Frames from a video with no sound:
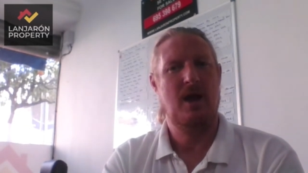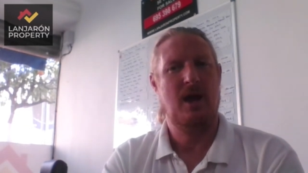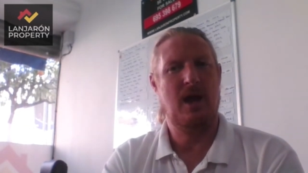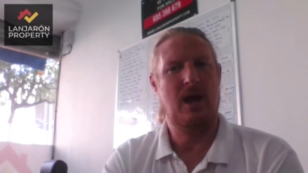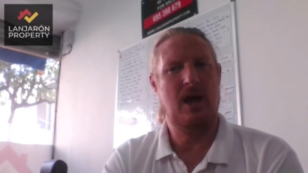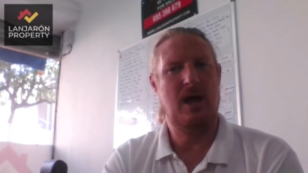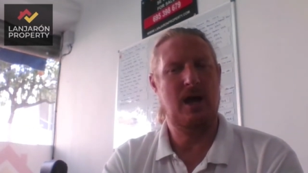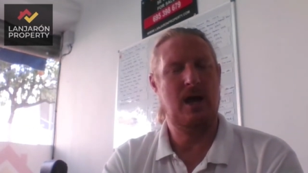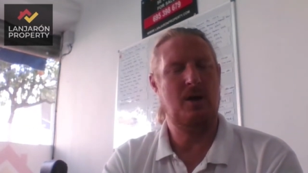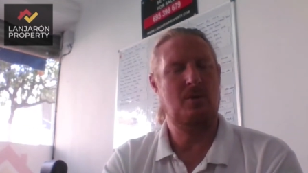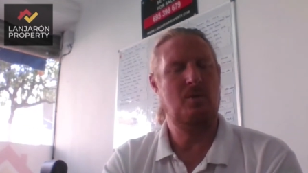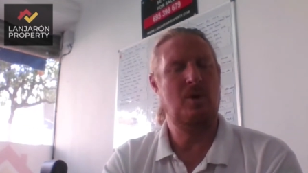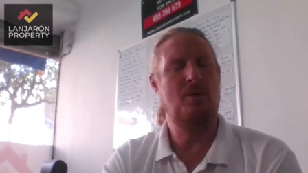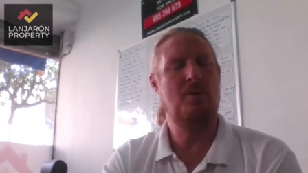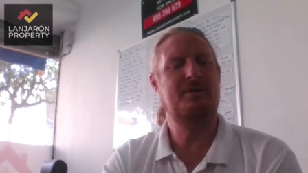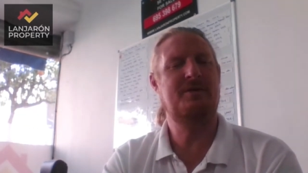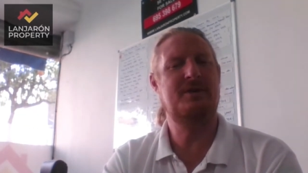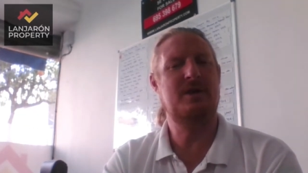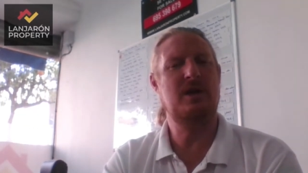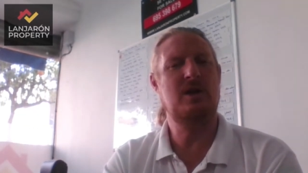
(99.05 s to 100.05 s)
Well,
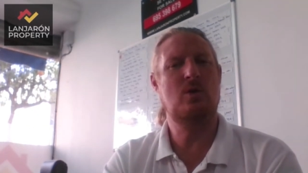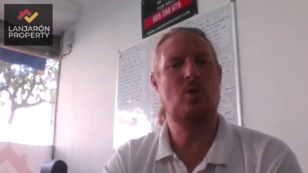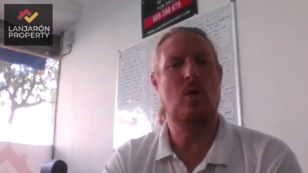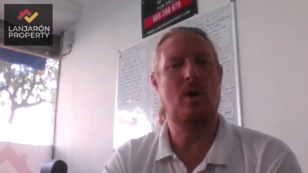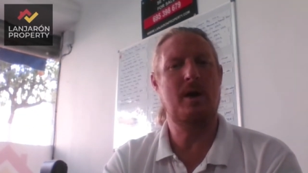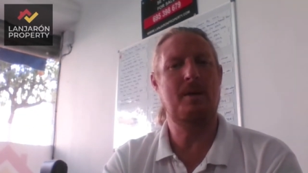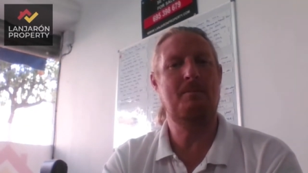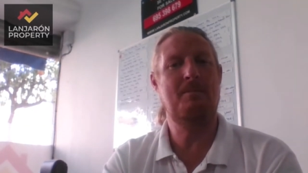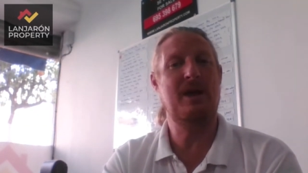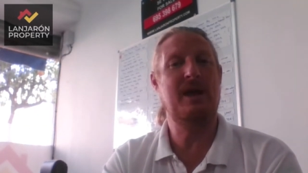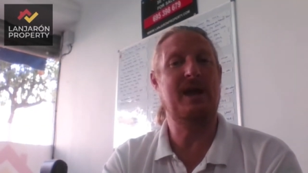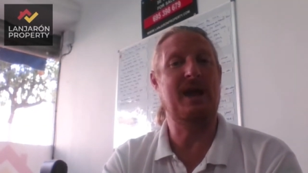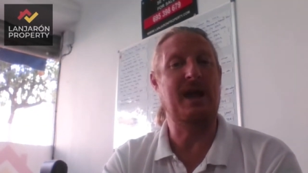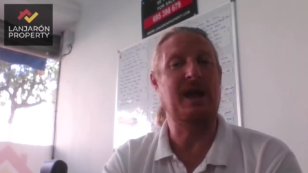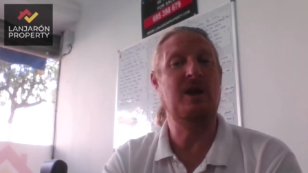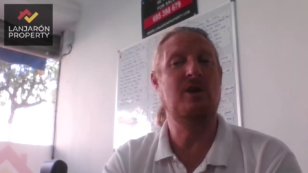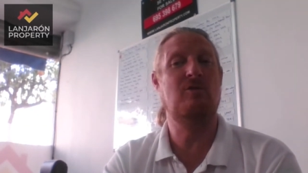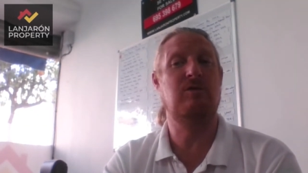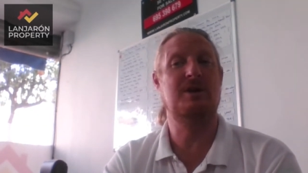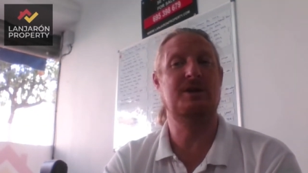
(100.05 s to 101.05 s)
we've seen quite a big
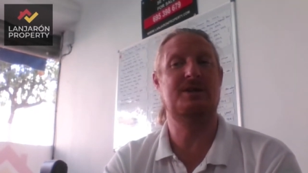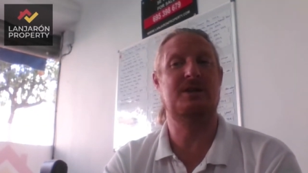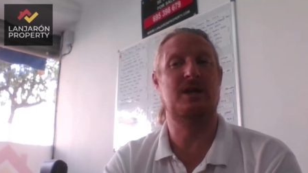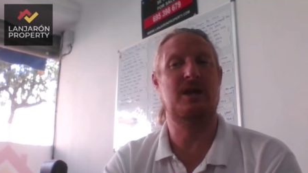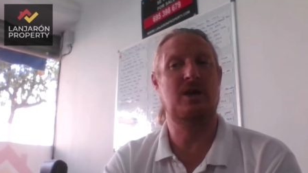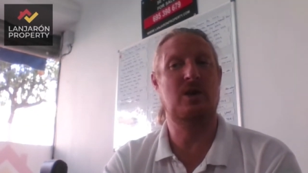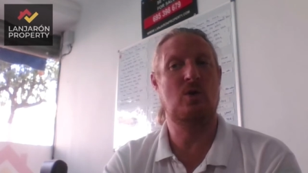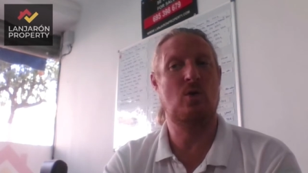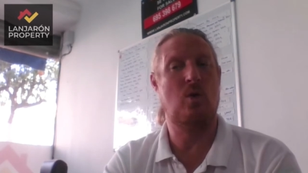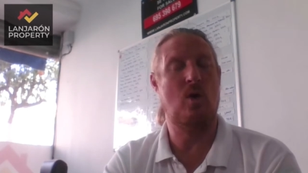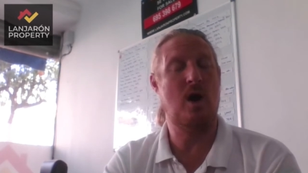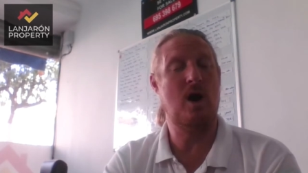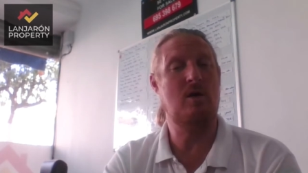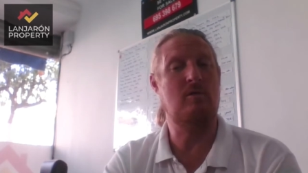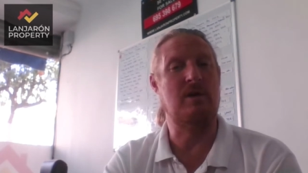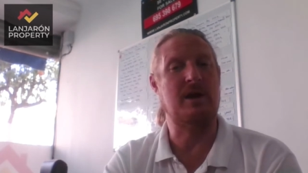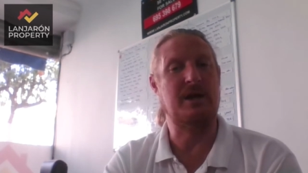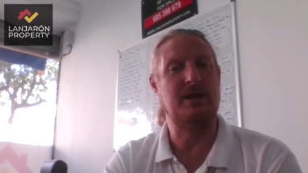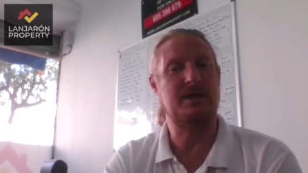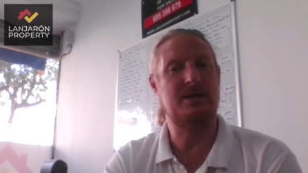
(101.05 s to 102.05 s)
increase in
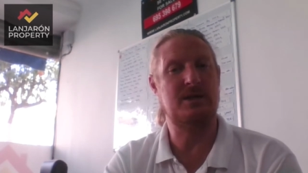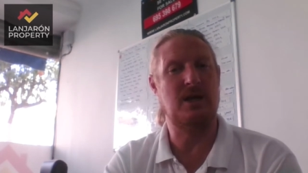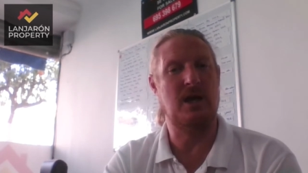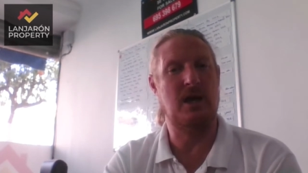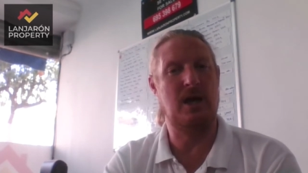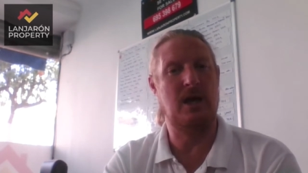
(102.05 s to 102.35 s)
inquiries,